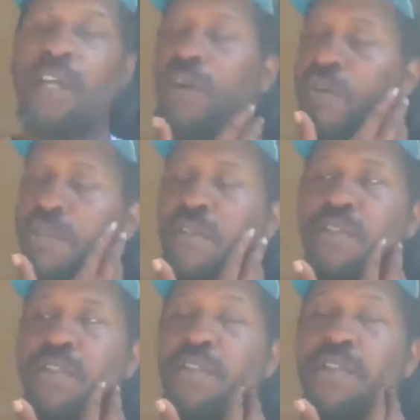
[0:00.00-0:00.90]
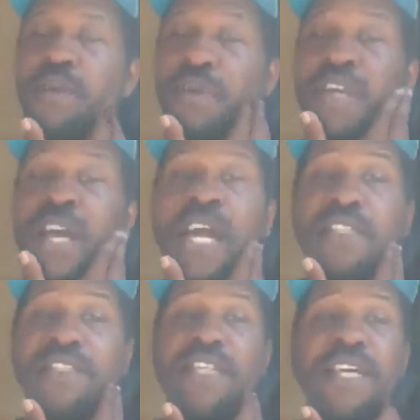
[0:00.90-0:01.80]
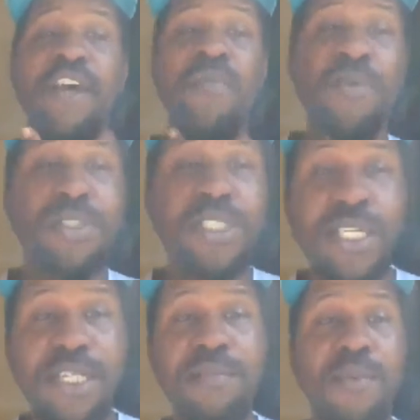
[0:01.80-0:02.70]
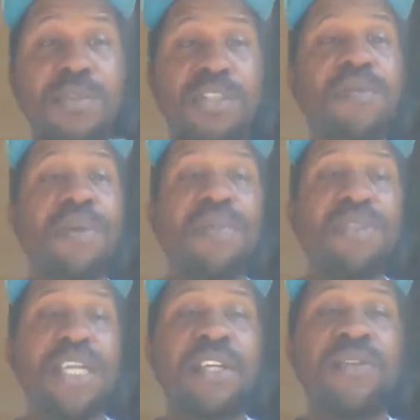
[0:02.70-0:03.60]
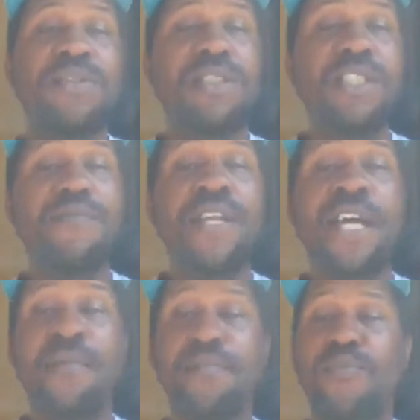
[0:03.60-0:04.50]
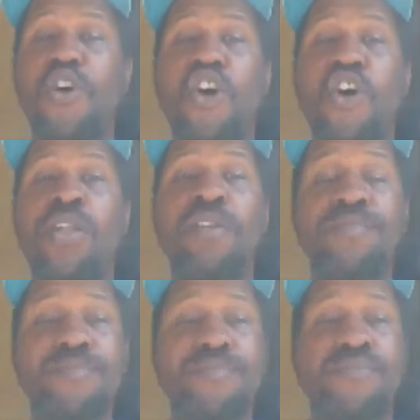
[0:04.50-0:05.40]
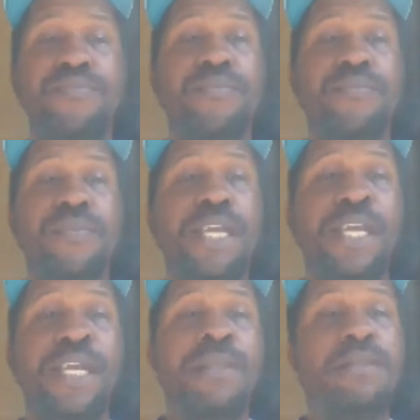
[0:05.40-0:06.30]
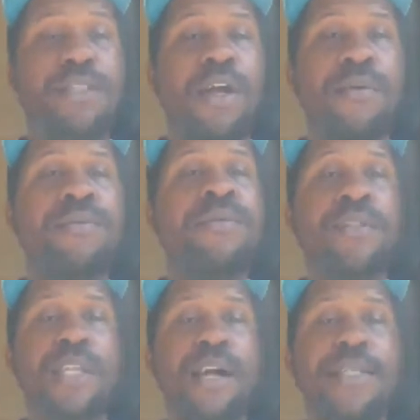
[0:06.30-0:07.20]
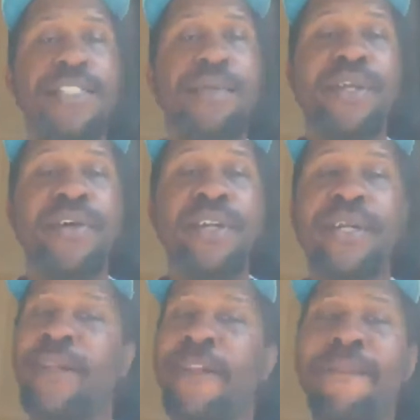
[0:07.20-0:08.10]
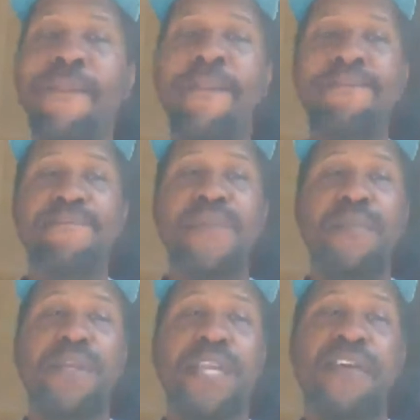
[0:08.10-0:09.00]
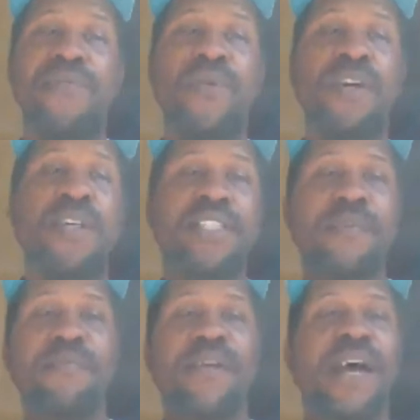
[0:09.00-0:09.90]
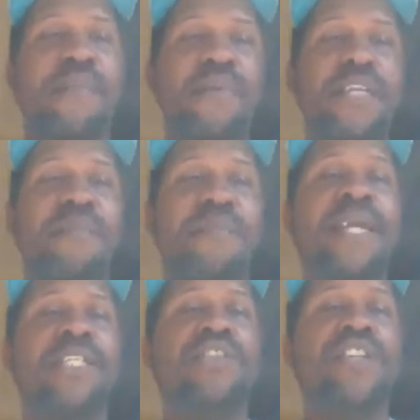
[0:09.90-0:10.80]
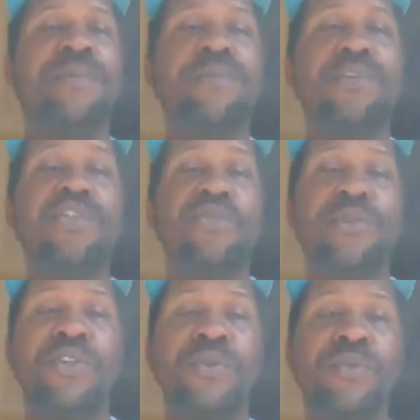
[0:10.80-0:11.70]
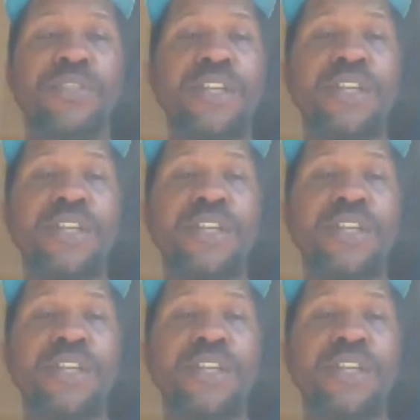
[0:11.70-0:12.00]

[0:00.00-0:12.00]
Now, me, I actually check out most of, most of the people's channels, if not all of them. And you know, y'all see me on there. I be everywhere else. I be, I be in the mainstream YouTube too.